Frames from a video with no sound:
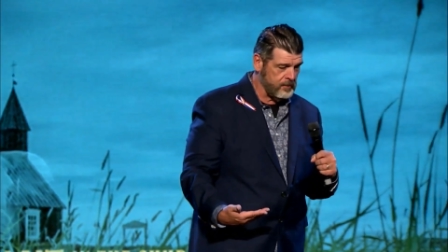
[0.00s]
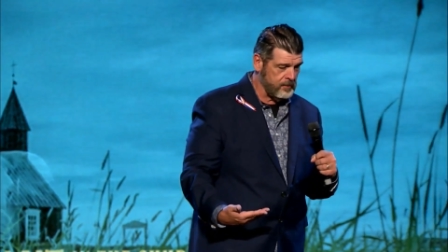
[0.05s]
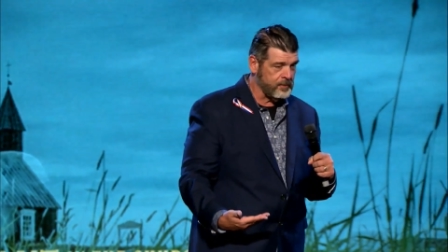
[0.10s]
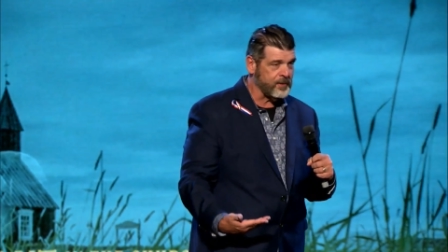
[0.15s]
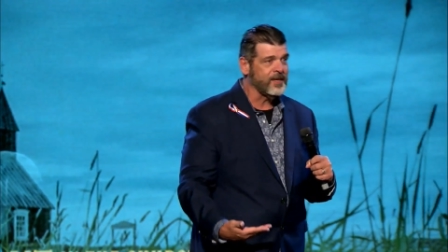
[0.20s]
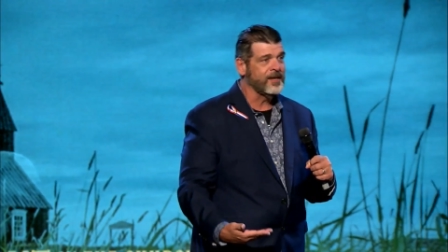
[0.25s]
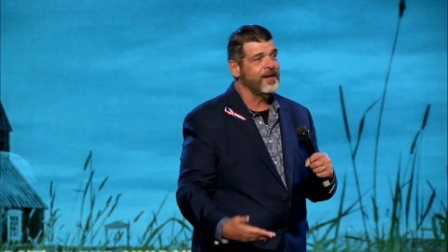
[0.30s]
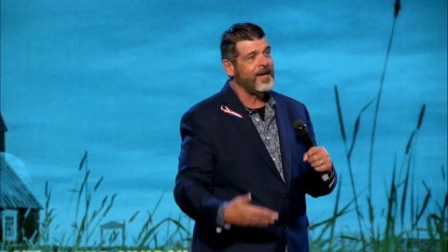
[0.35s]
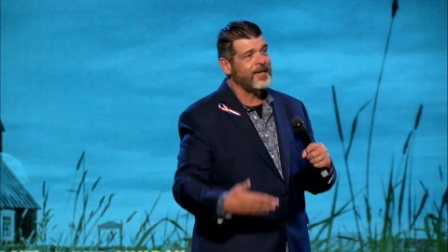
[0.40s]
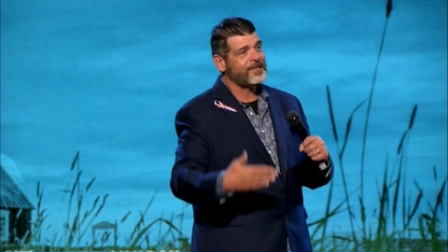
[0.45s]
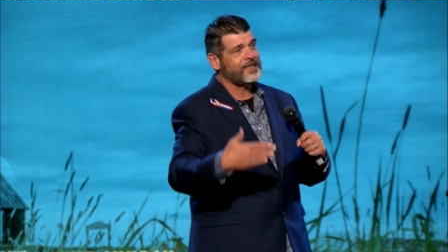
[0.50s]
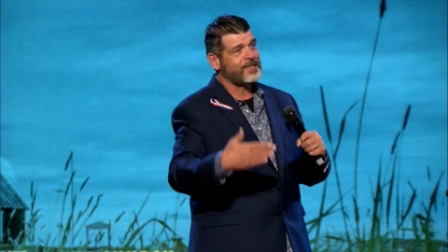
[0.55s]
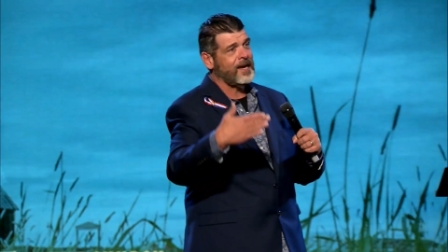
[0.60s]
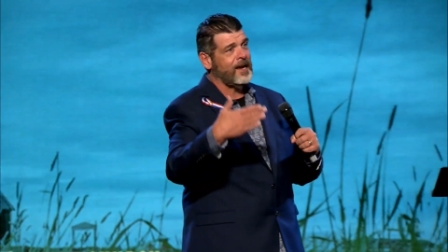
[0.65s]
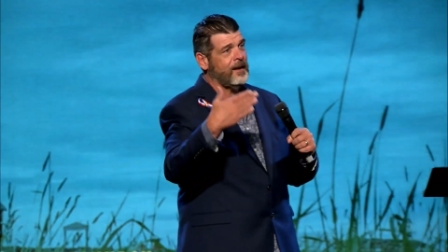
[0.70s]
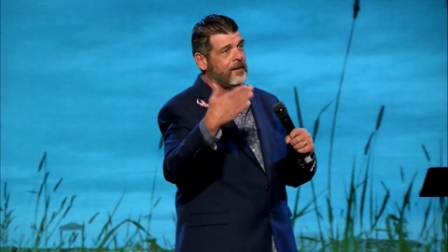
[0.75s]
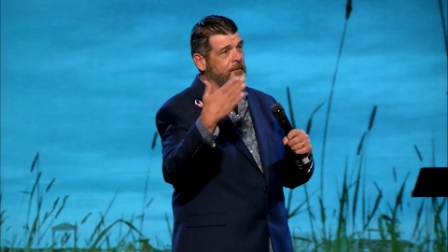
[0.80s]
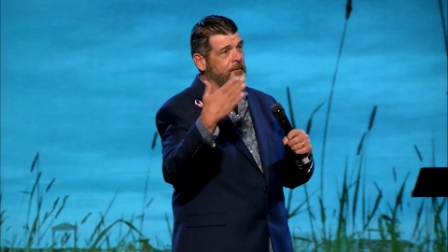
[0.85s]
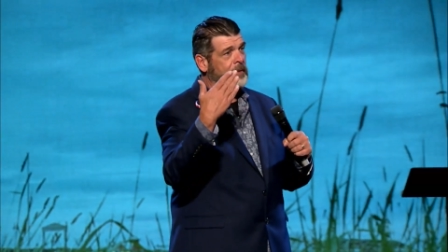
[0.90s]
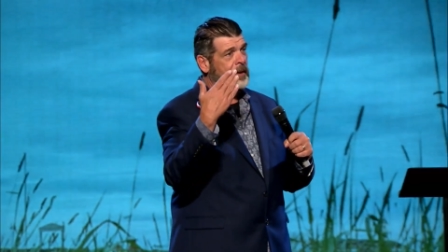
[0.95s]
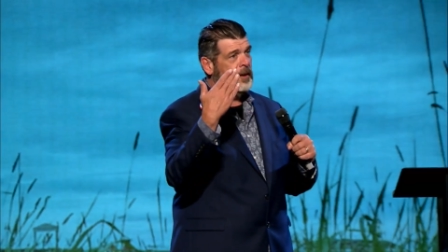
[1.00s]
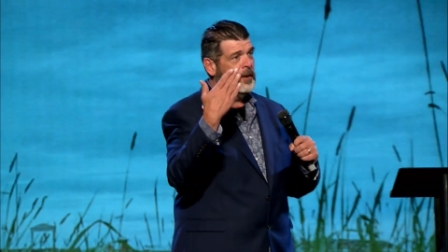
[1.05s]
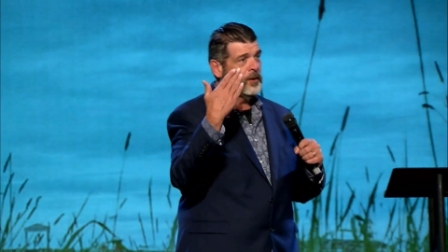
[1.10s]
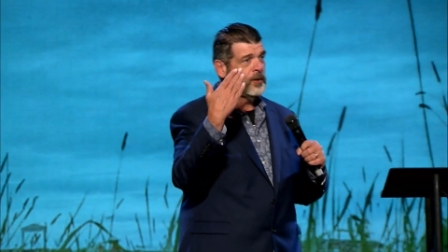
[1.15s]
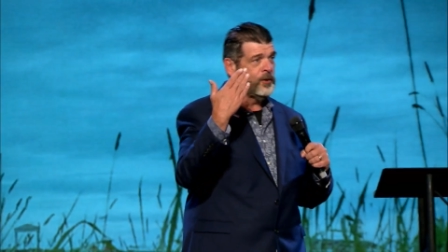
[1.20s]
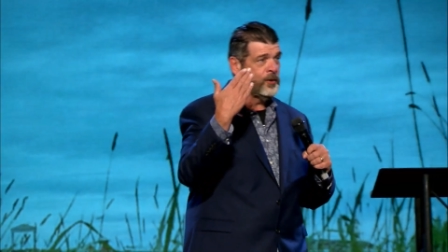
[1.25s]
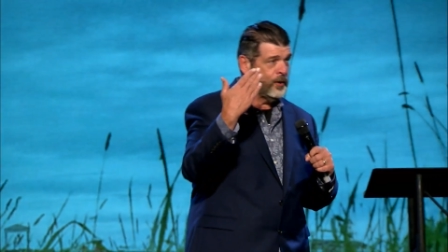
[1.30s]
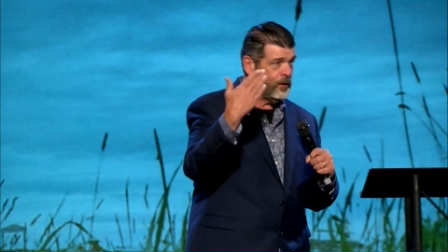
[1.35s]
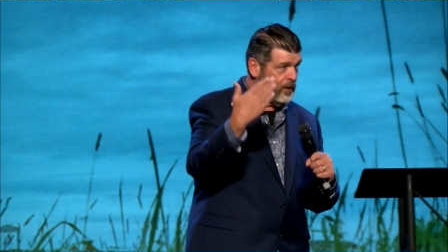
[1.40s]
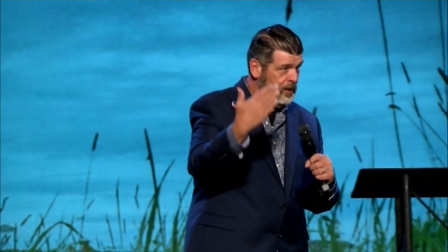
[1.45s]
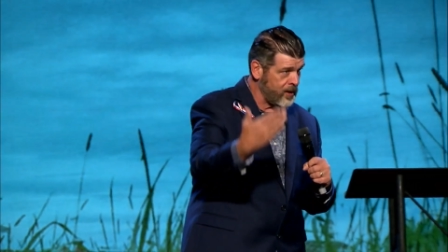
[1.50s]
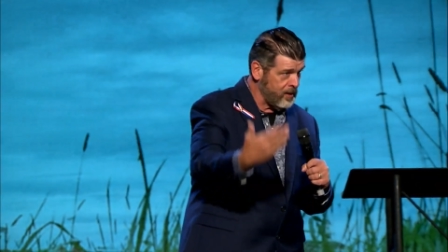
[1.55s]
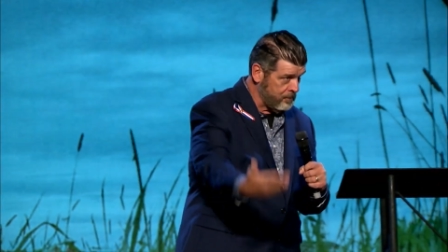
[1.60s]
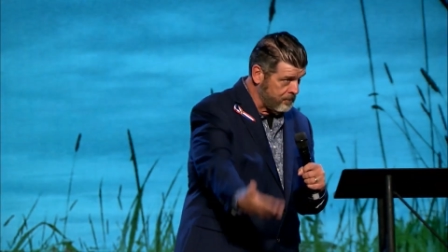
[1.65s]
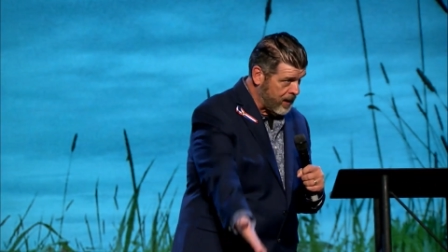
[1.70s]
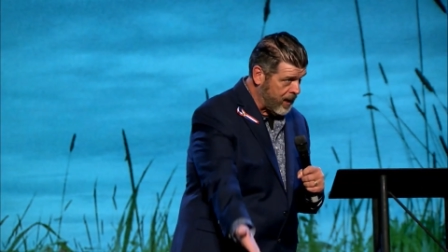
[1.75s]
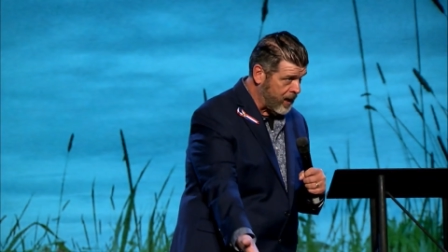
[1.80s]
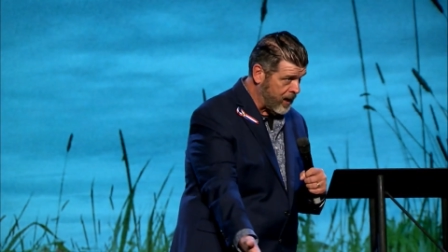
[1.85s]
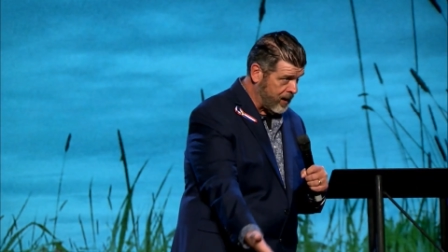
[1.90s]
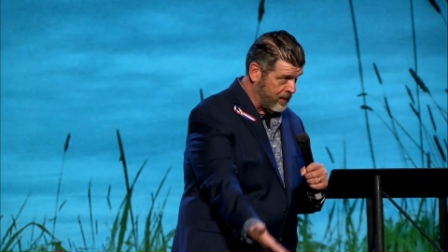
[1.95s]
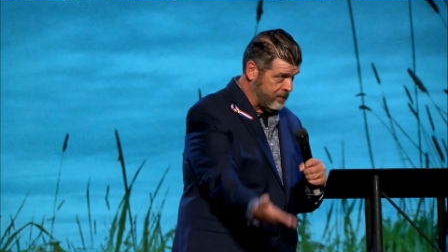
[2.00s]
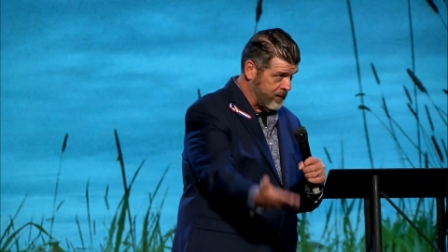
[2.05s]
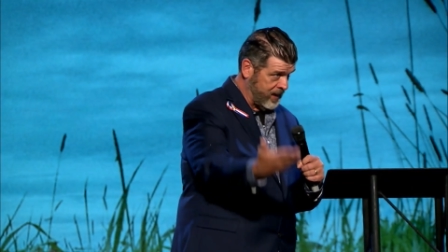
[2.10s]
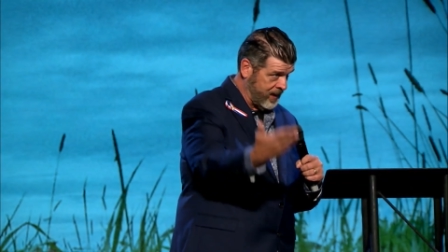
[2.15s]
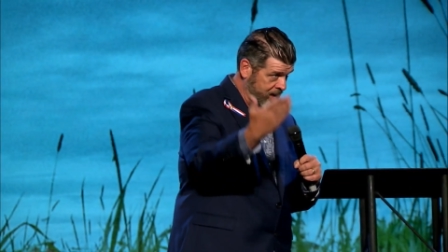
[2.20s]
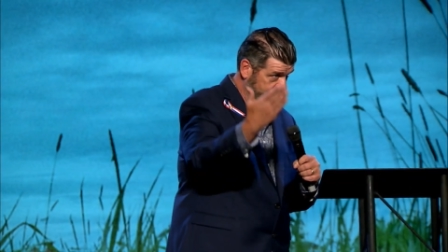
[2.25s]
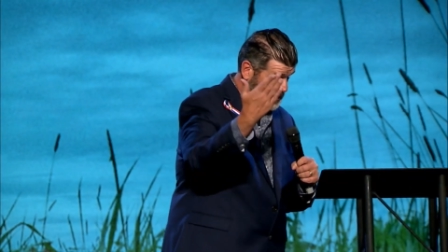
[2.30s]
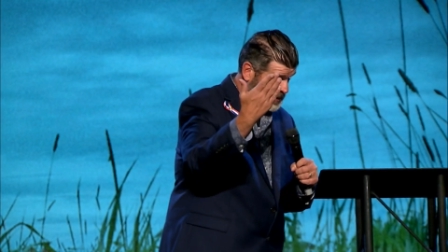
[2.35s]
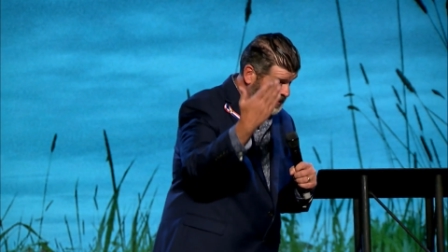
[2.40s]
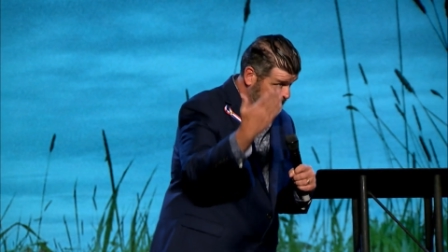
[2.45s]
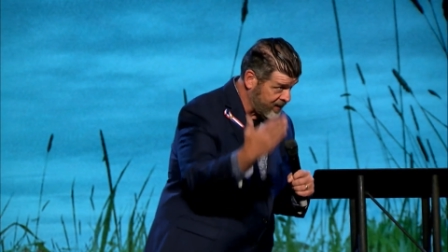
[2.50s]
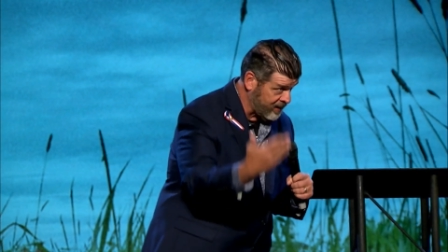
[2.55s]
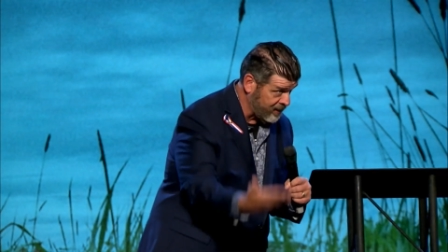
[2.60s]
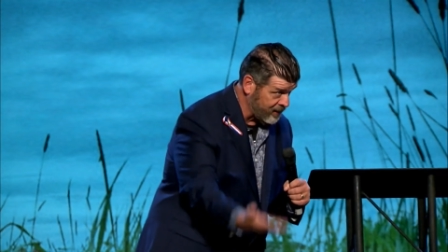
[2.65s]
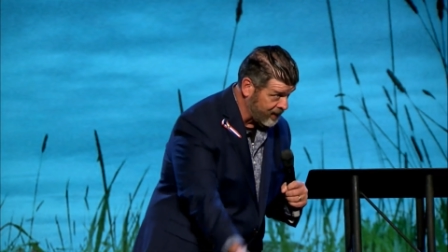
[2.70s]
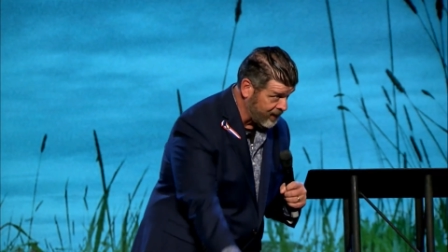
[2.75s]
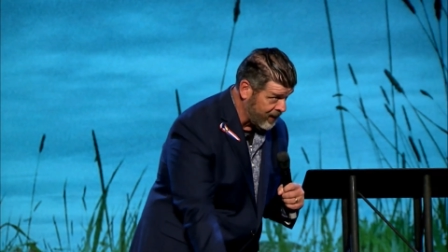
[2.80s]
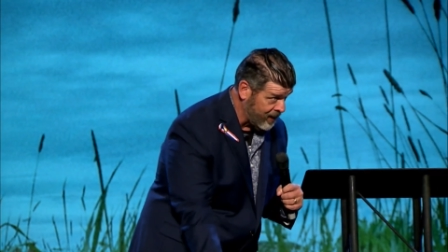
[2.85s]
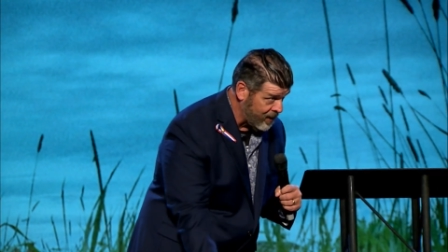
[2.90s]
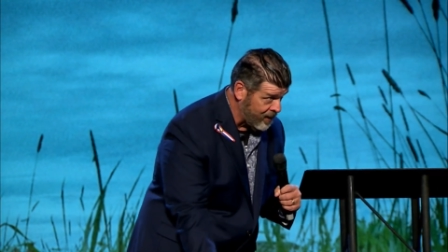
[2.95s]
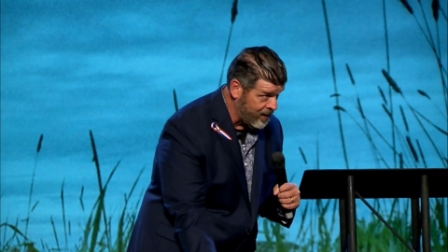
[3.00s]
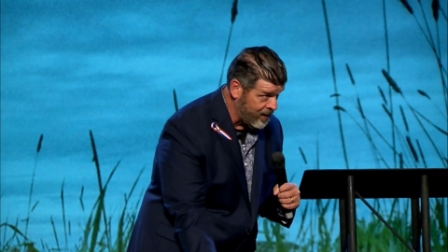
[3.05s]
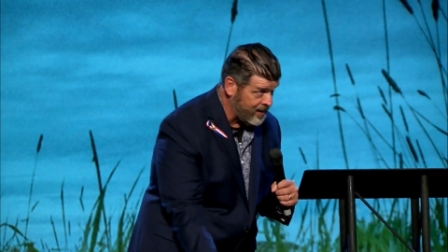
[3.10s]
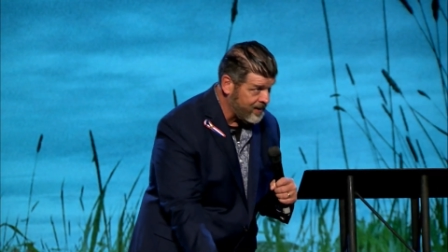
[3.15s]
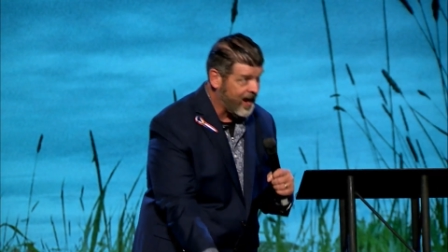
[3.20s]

but the next time you're in a mob in Sierra Leone